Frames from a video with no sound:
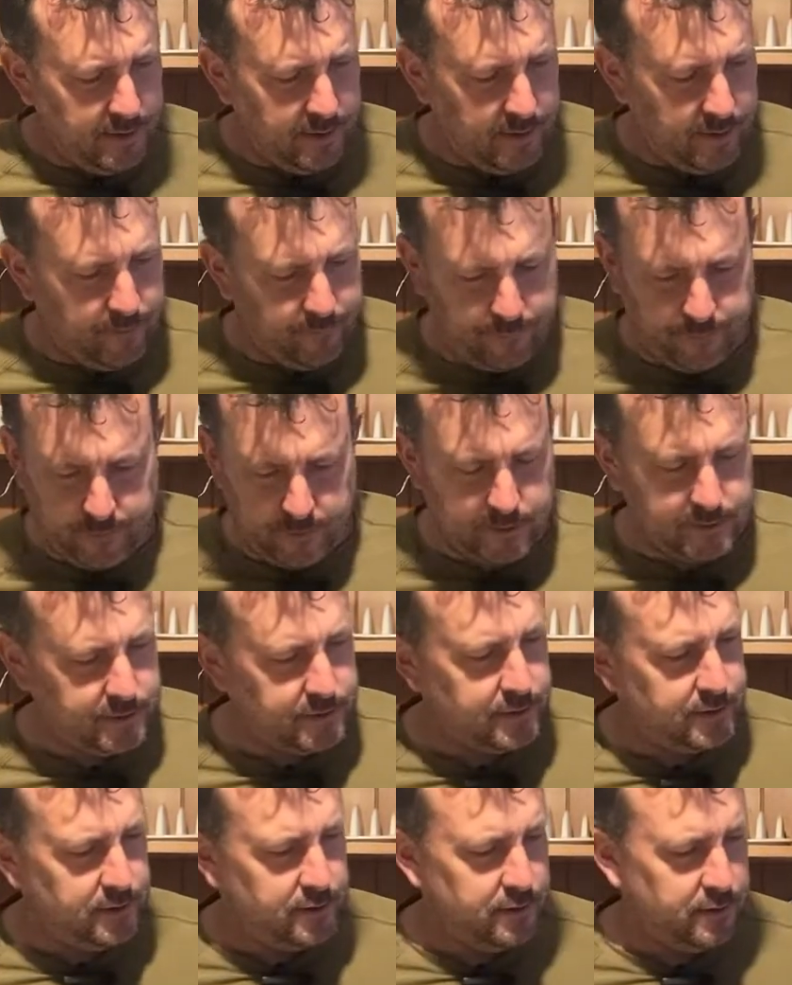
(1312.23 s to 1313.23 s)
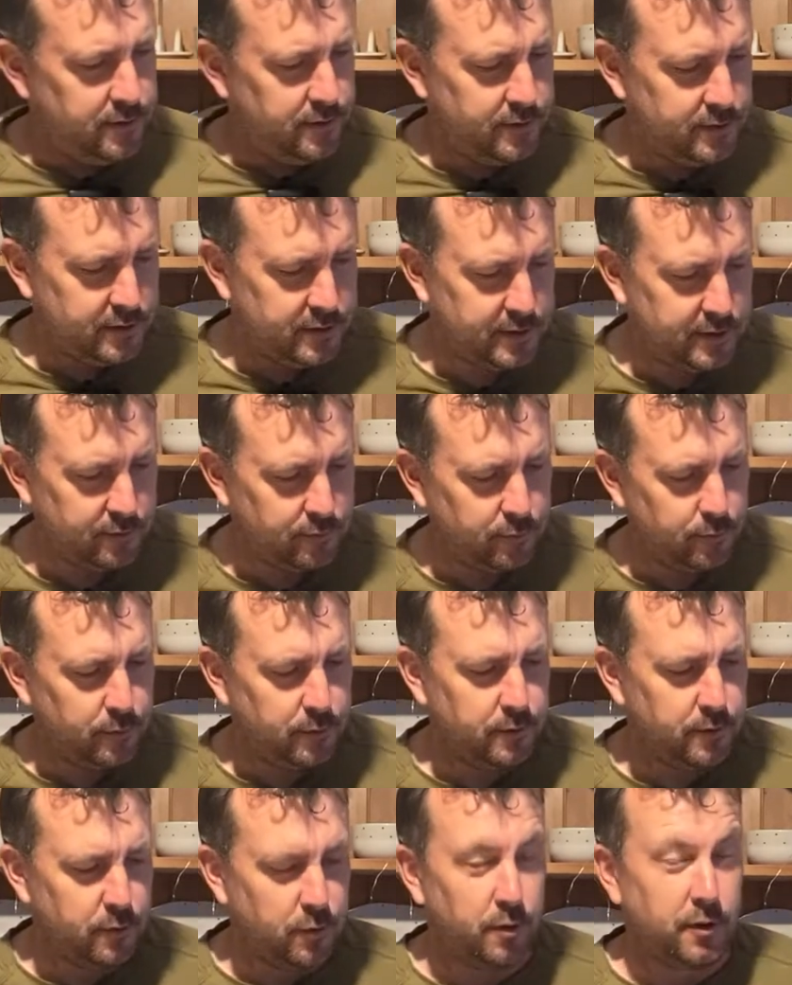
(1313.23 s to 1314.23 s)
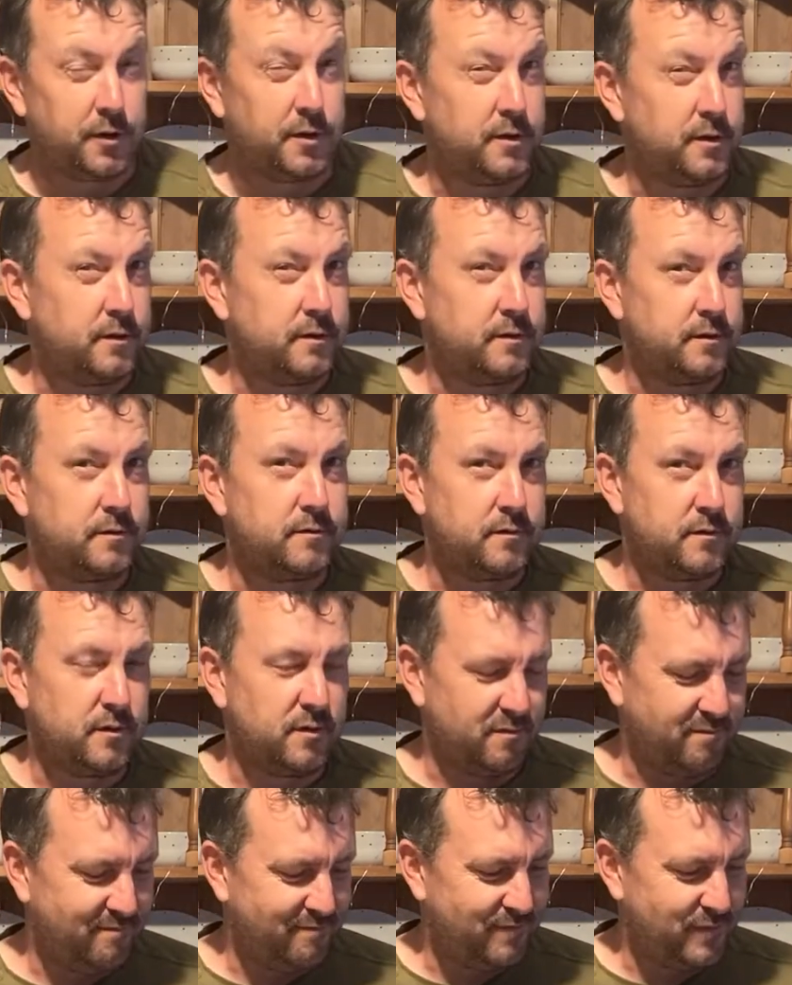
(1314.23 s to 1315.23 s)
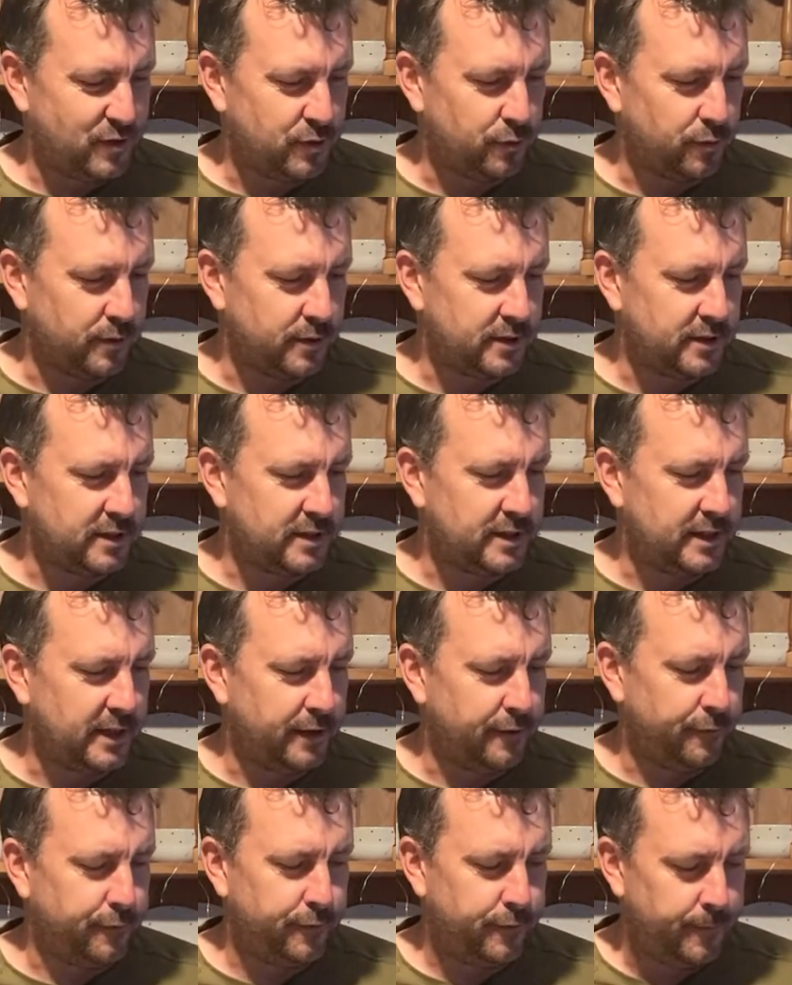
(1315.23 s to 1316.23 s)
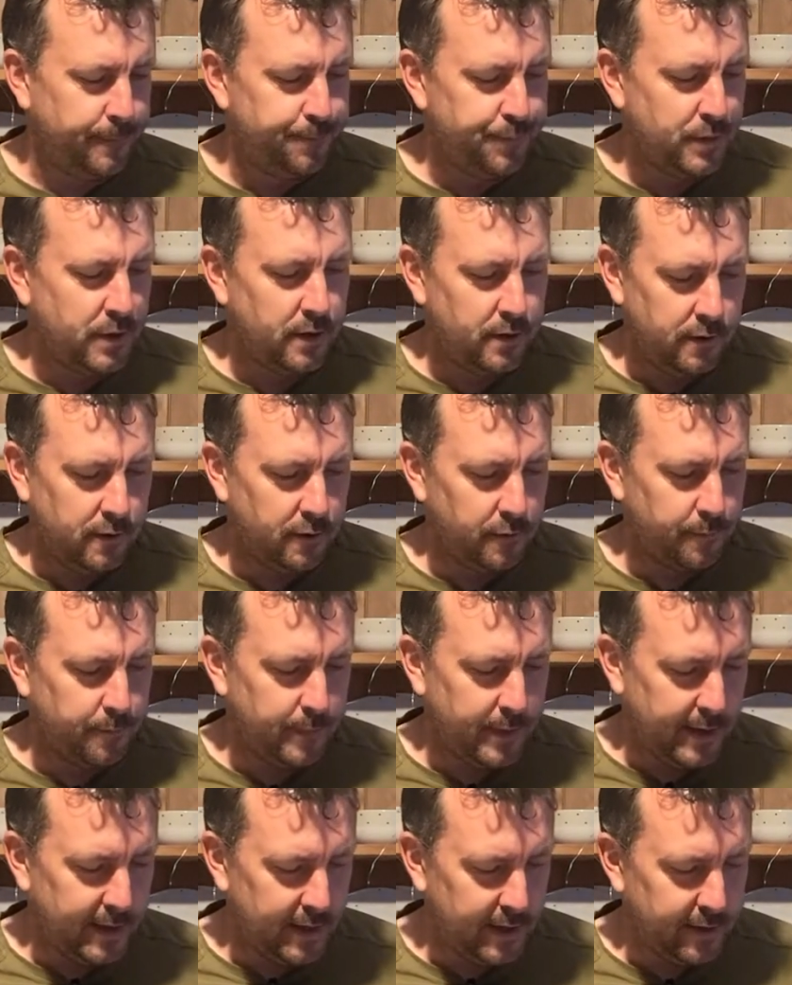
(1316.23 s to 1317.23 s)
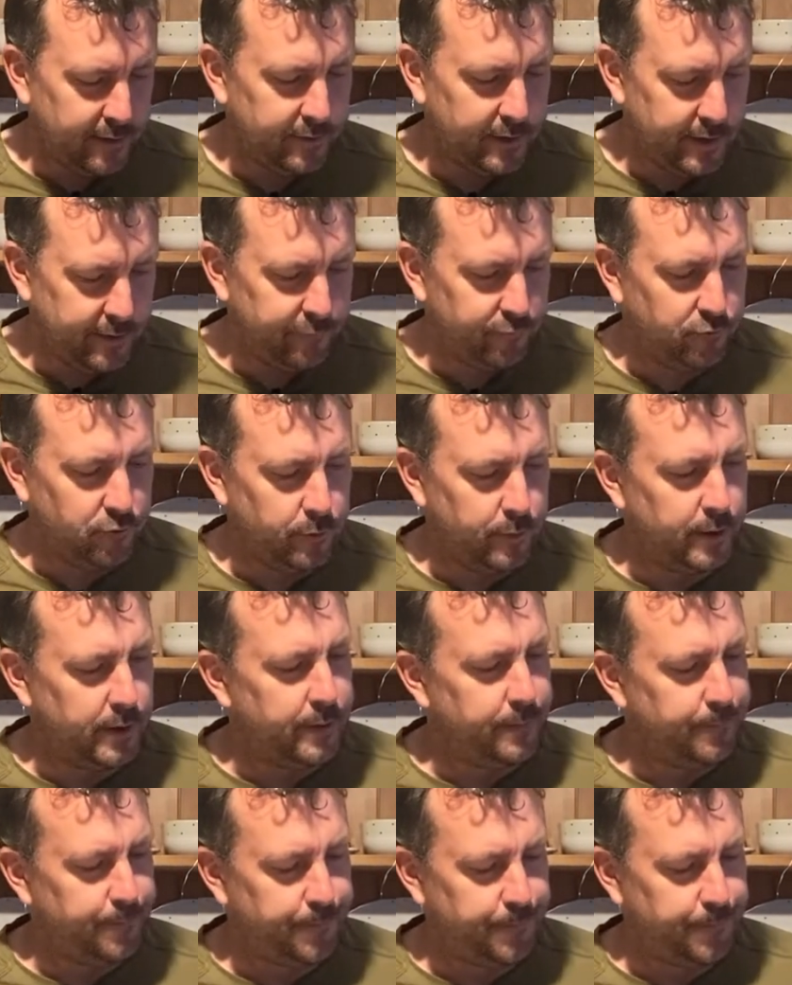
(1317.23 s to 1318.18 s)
if it's still quite sort of stiff, I may leave it in for a bit.